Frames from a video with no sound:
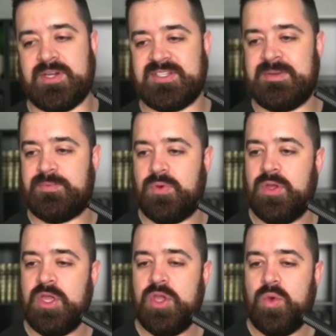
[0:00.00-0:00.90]
simple
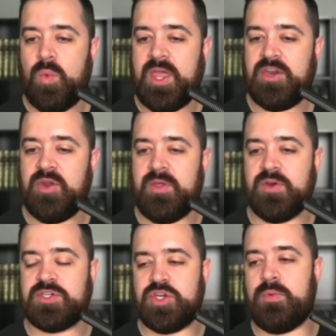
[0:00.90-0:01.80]
way to do it.
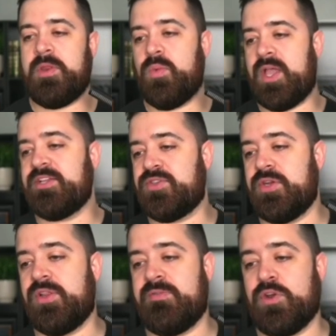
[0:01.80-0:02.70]
There's so many ways to
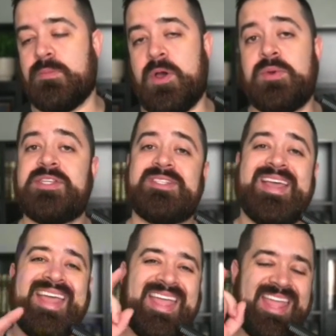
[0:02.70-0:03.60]
deliver your bonuses.
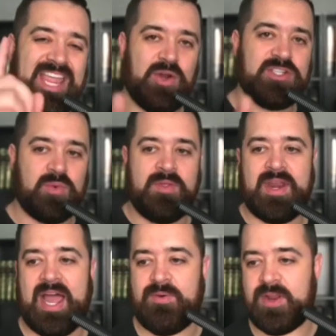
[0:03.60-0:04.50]
Here's the one that
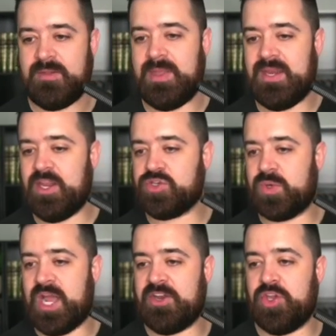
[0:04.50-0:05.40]
I recommend. Here's what
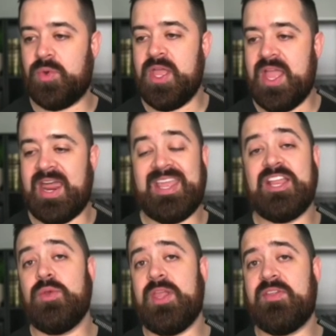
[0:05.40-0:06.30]
I do. And again,
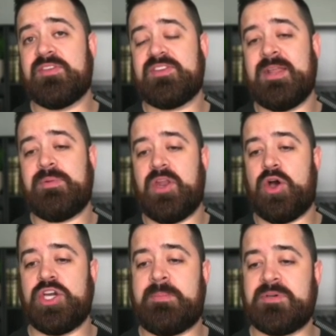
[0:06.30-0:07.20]
you can get this template
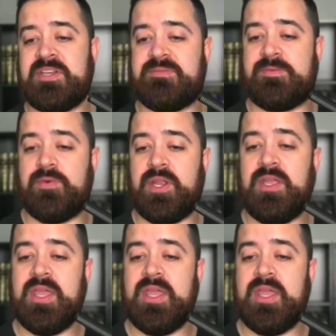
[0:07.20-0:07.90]
100% for free